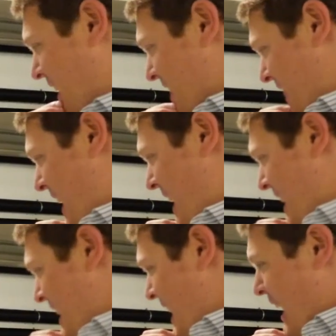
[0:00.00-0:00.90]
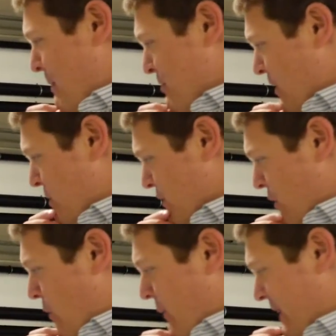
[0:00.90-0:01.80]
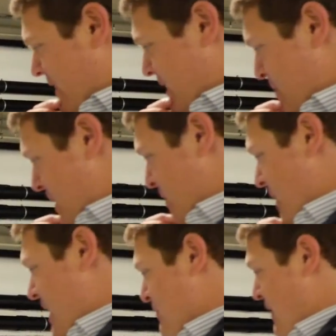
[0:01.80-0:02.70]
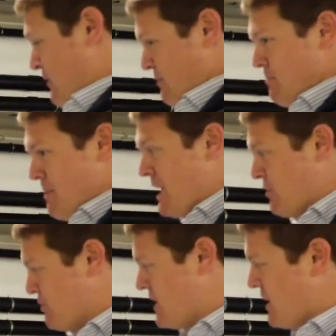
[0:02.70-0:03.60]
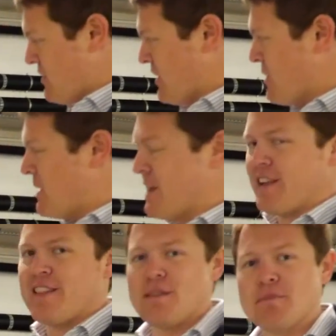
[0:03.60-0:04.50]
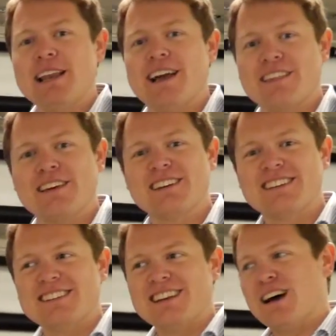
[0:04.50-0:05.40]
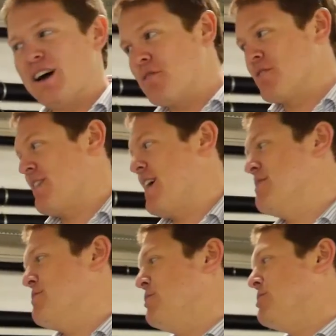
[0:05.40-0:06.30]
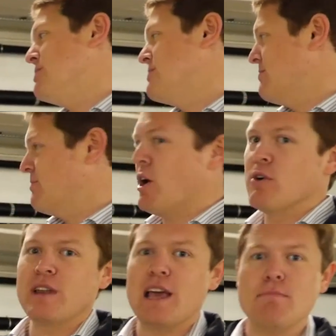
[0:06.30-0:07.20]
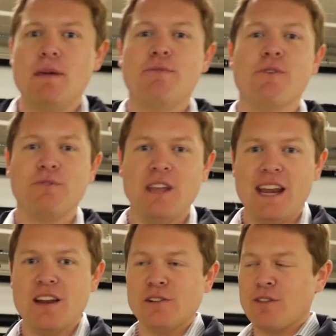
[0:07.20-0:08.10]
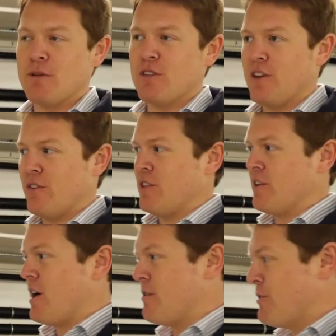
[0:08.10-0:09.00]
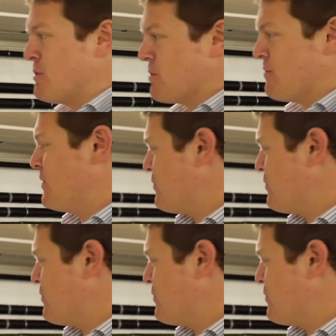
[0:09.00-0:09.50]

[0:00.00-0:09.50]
can say. So it was always going to be the way. In fact, back 3 years ago when I sent in my letter of intent for codename P15, an Ultimate Series car focused for the